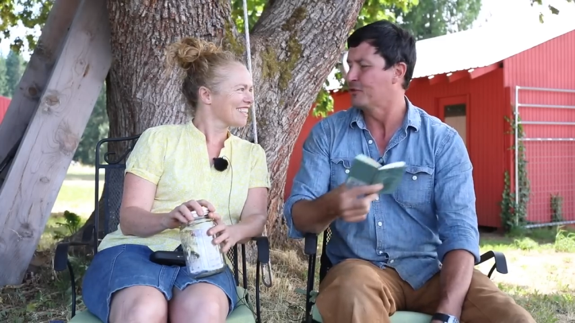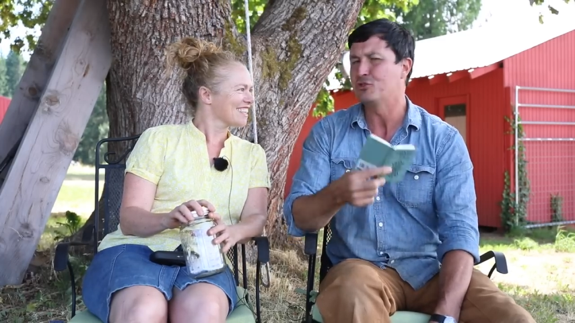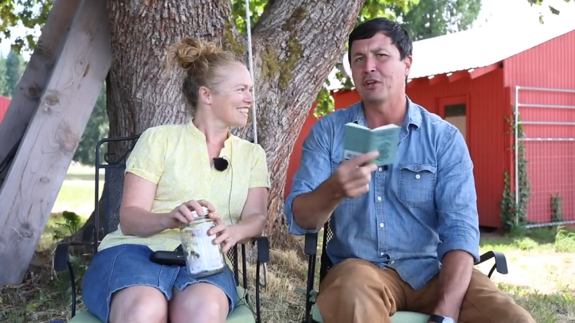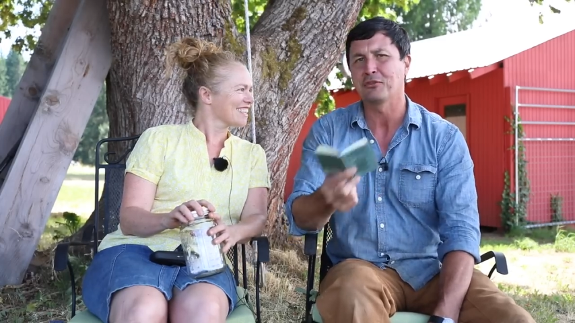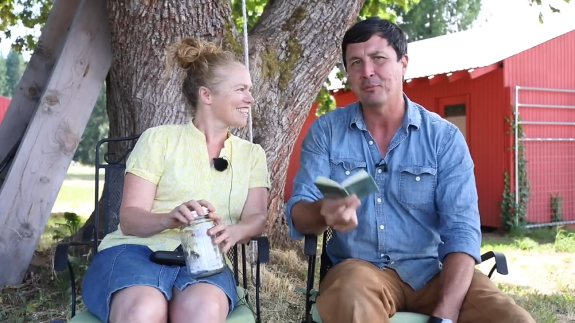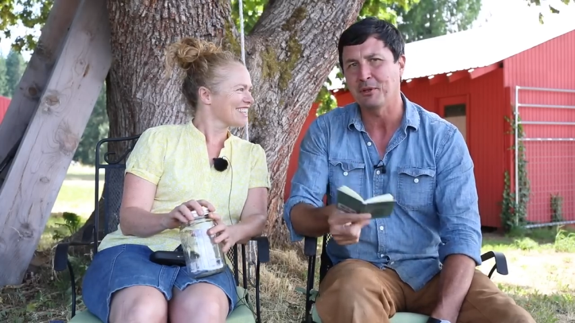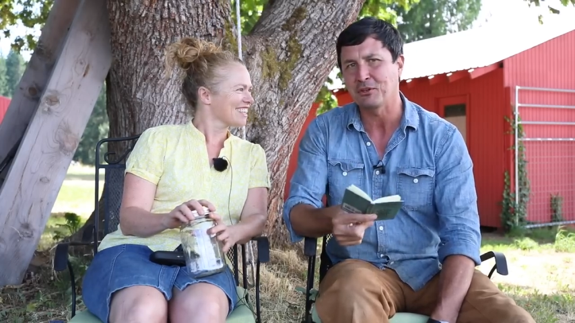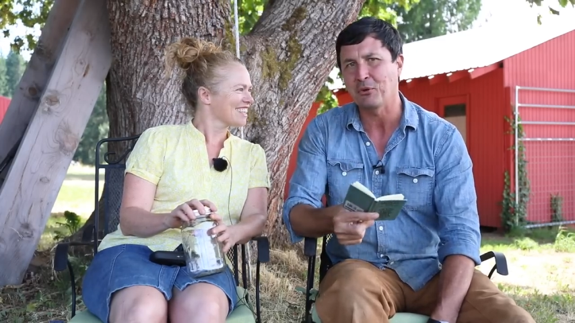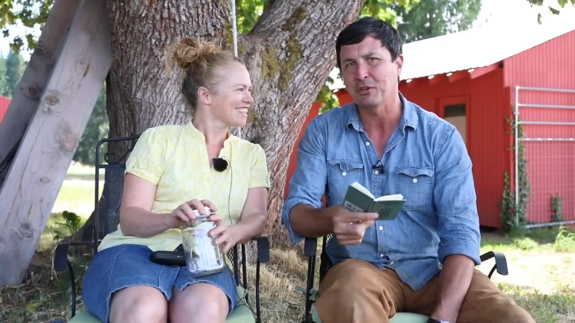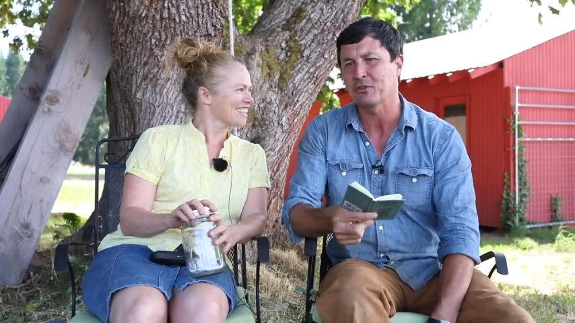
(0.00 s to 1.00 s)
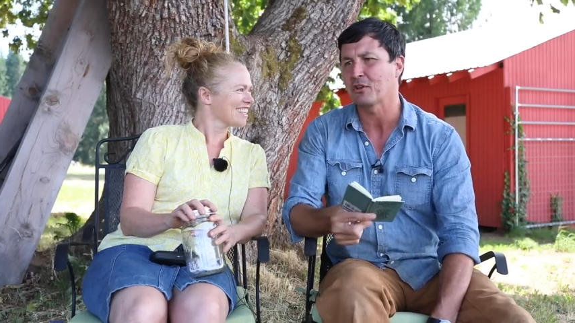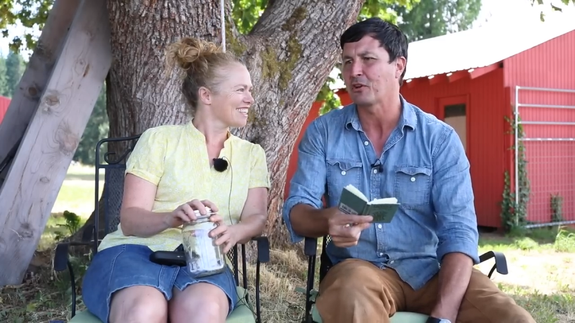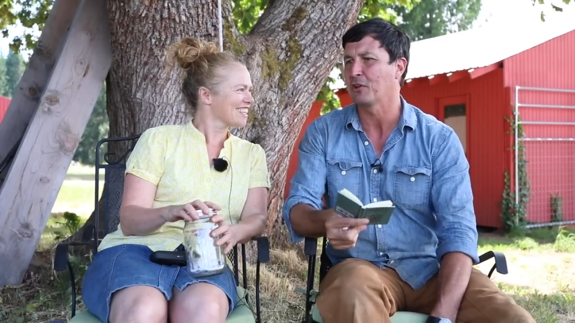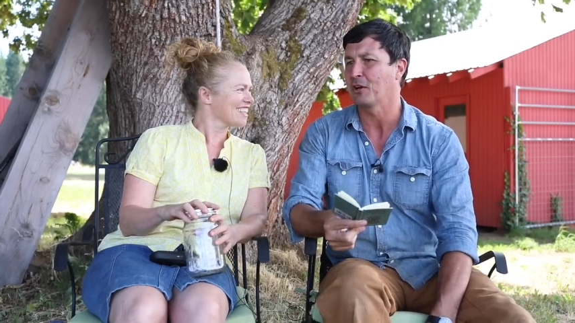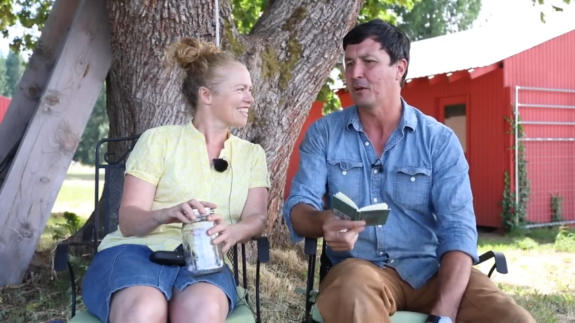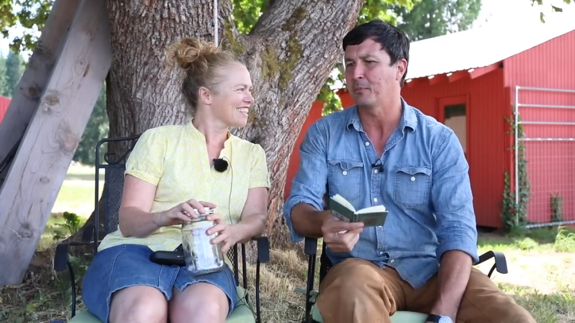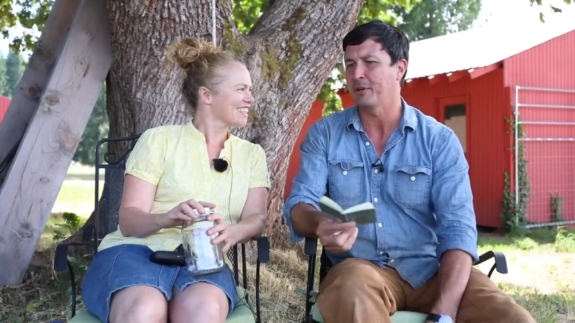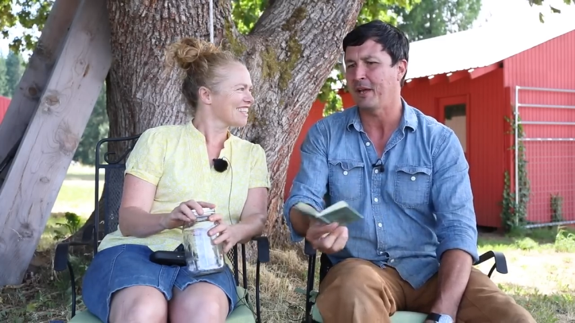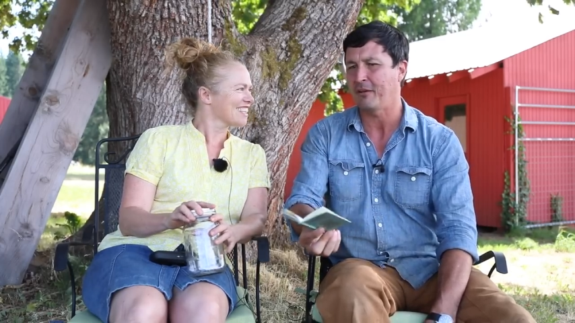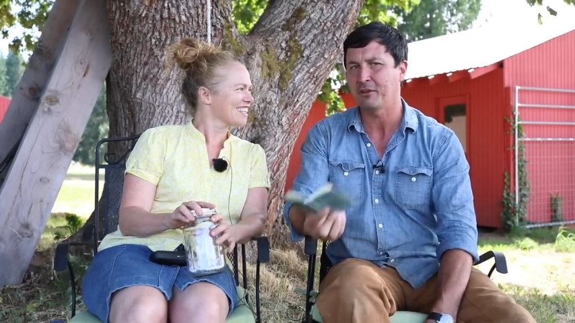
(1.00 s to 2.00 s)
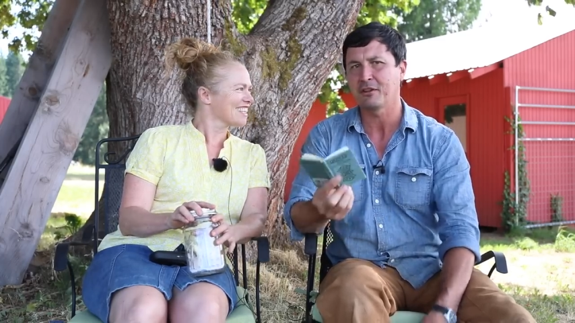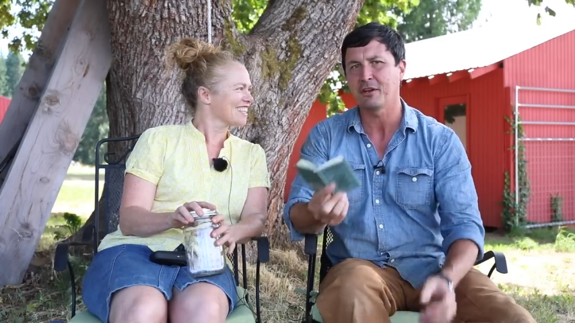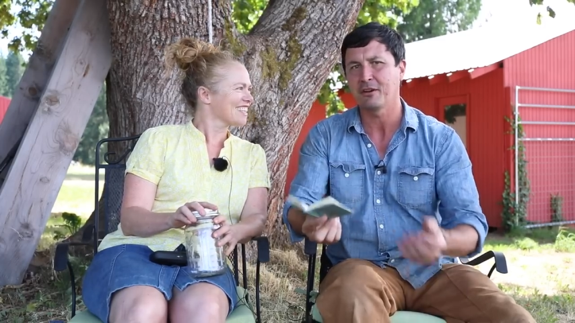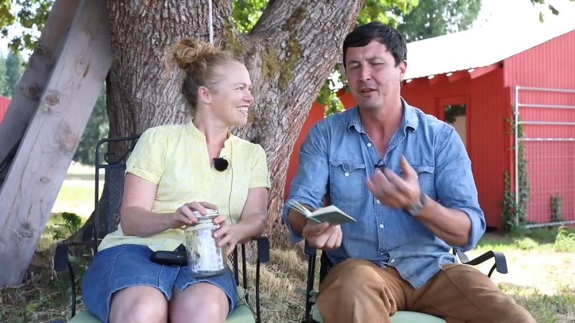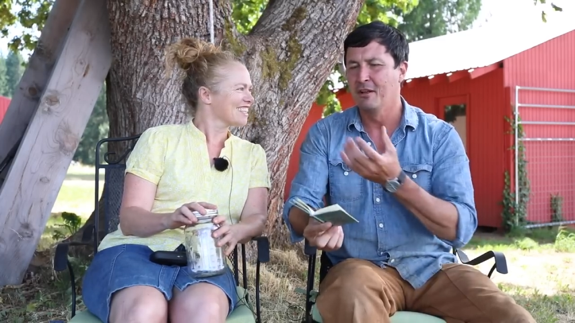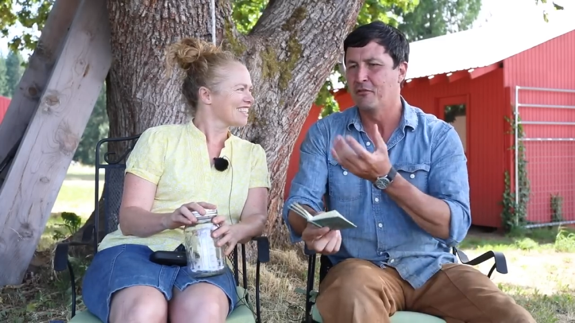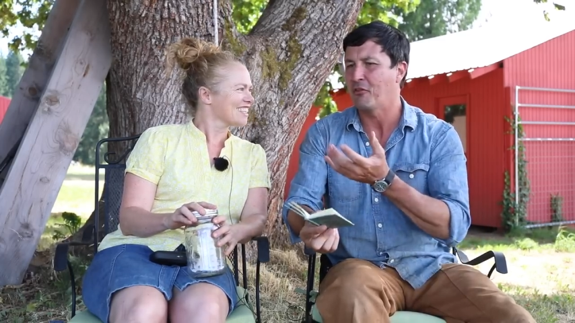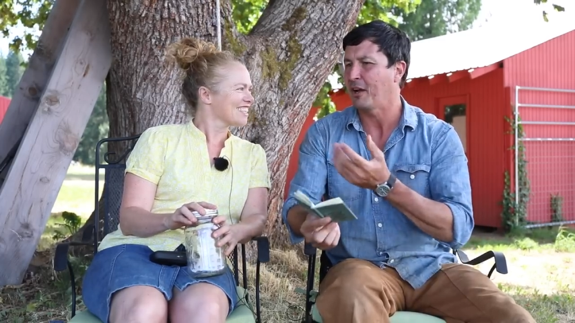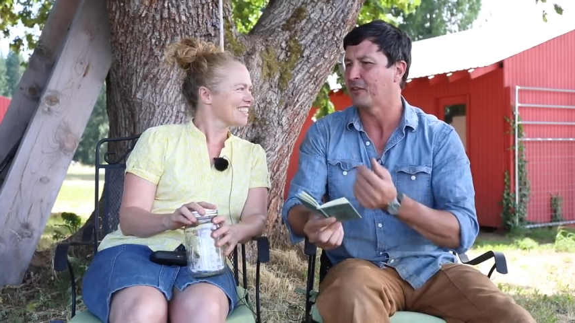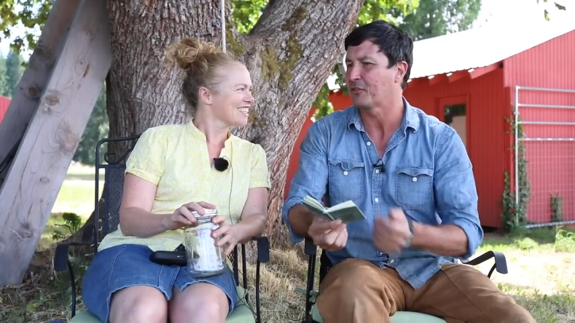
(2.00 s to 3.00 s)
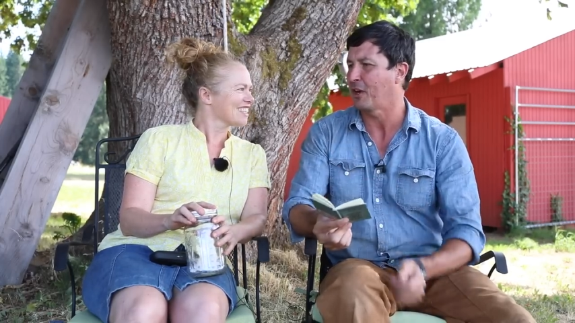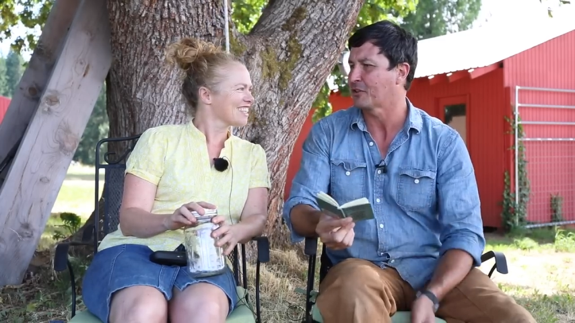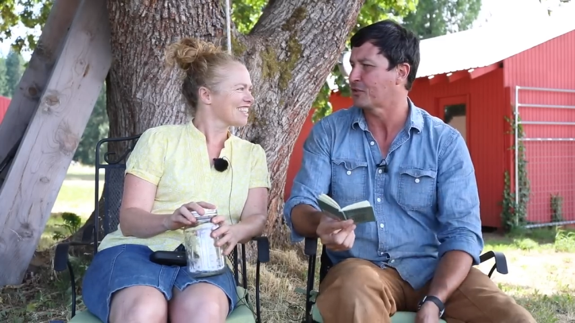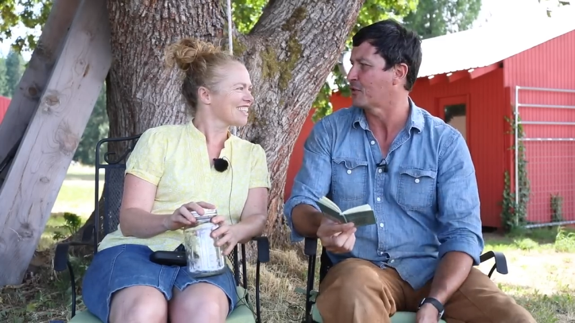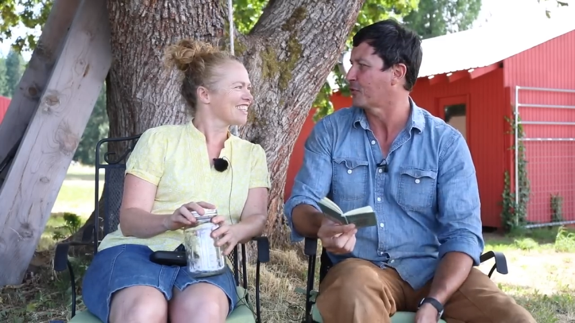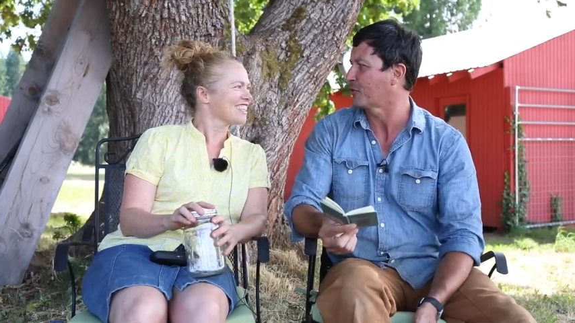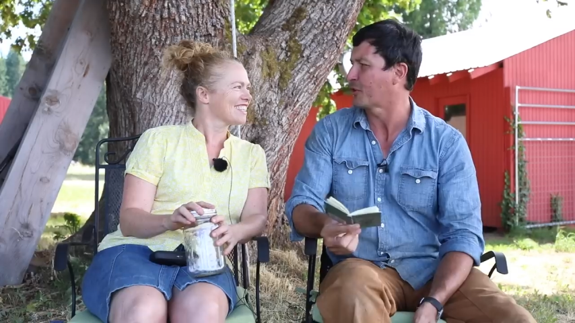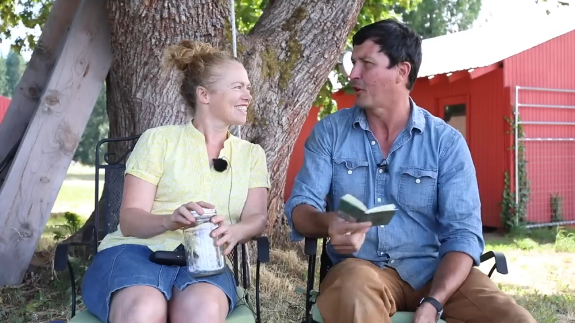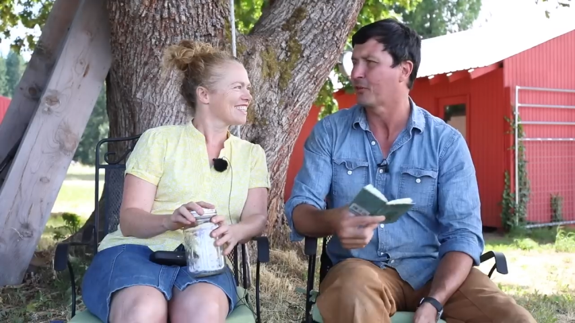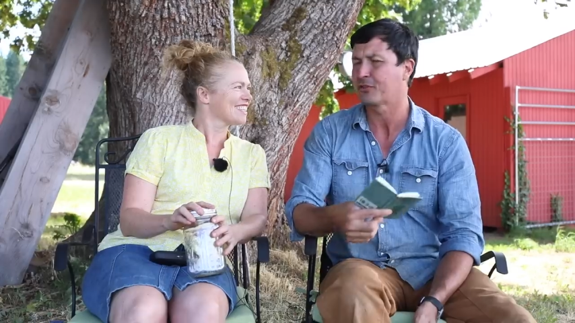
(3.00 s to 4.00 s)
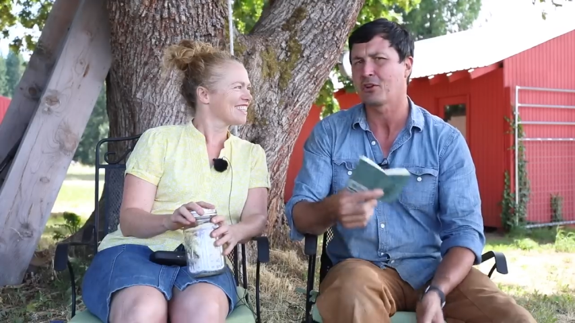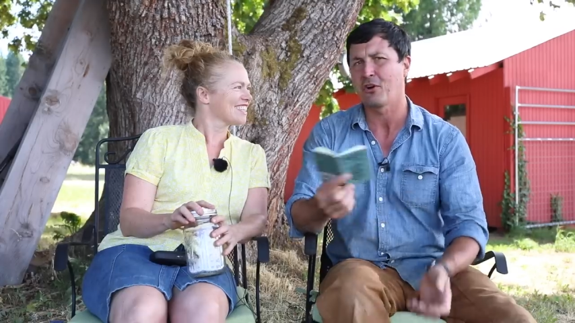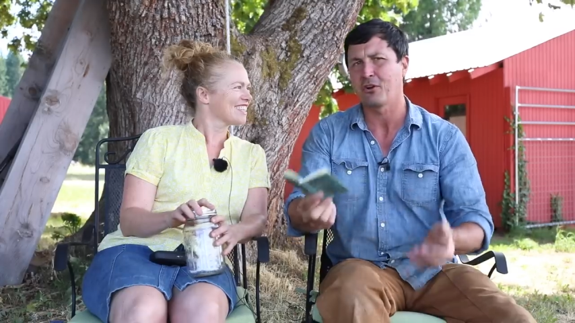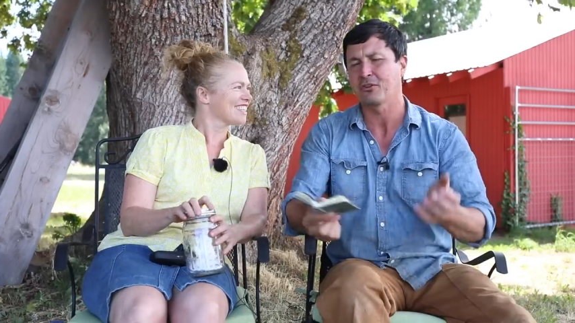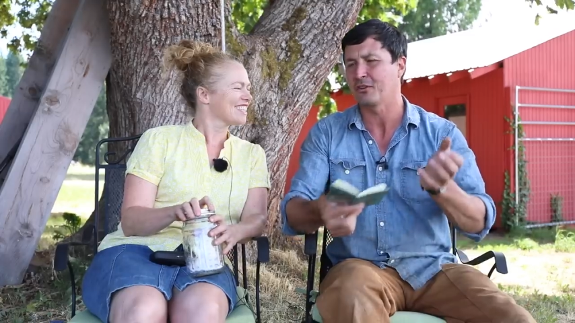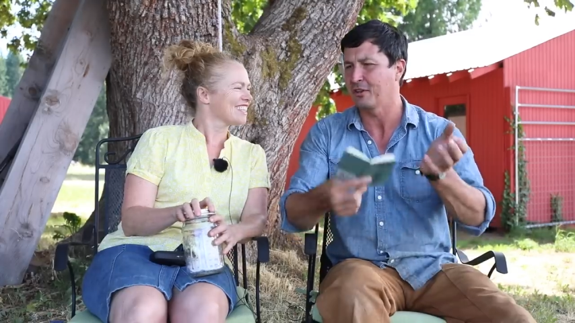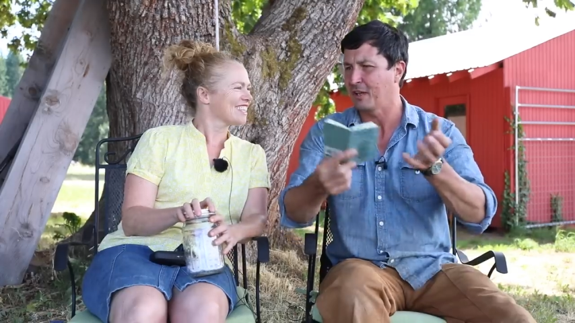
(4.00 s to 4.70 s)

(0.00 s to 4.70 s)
Speaker 1: gentlemen going to the club and having their fine scotch and their cigar, cigars and,